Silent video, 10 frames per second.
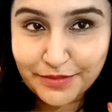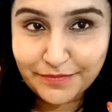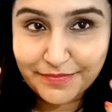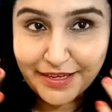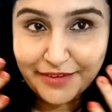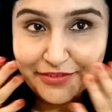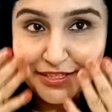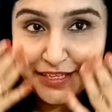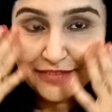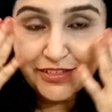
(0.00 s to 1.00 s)

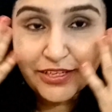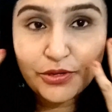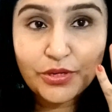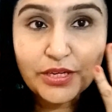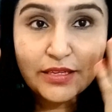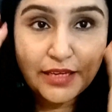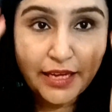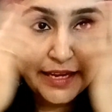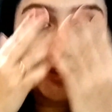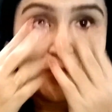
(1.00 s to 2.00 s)
Everything will look
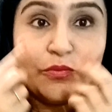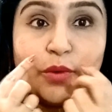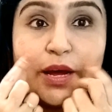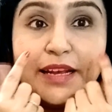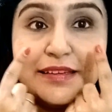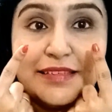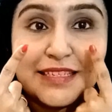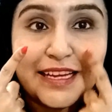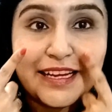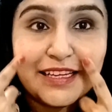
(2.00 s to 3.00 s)
like one
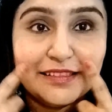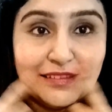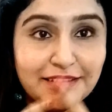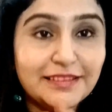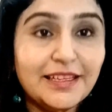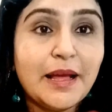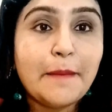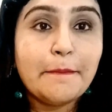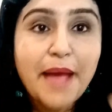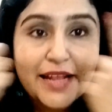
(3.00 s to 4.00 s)
single
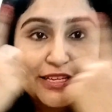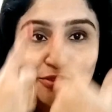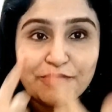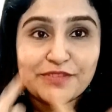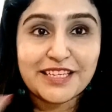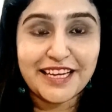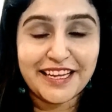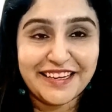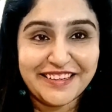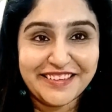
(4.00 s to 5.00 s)
patch of
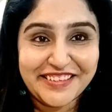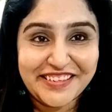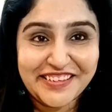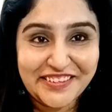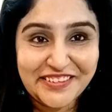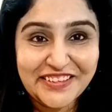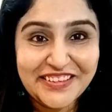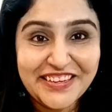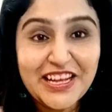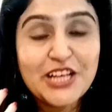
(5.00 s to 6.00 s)
skin,
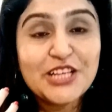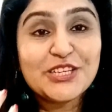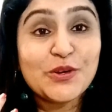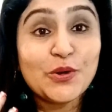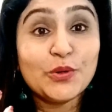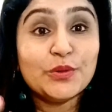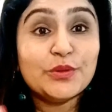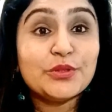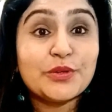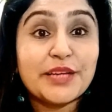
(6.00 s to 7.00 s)

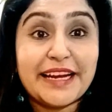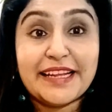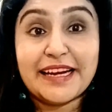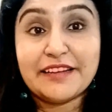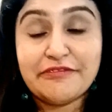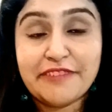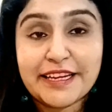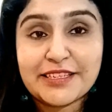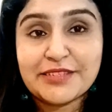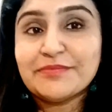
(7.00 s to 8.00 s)
So to get that
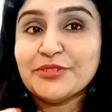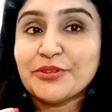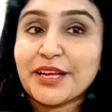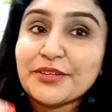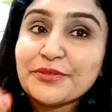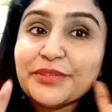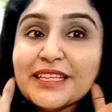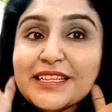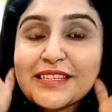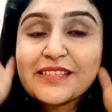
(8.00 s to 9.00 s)
effect, you can do
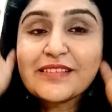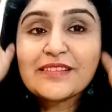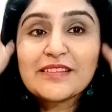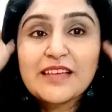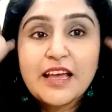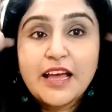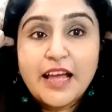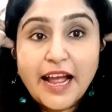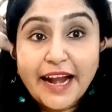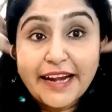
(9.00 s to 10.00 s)
this,
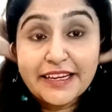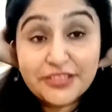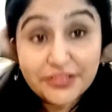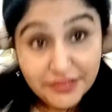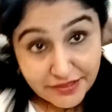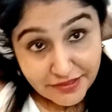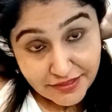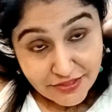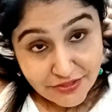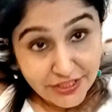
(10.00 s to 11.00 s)
and it
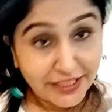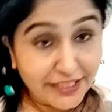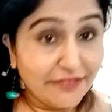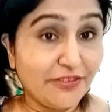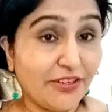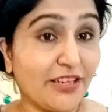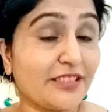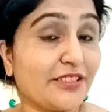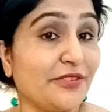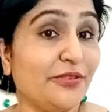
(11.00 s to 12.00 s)
really
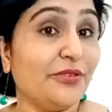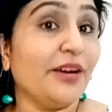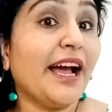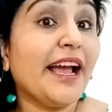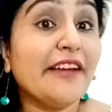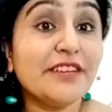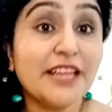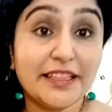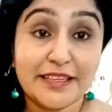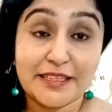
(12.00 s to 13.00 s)
works, I have
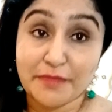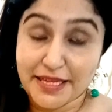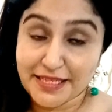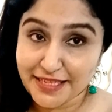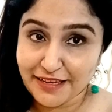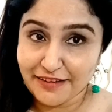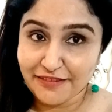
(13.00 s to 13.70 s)
done this myself.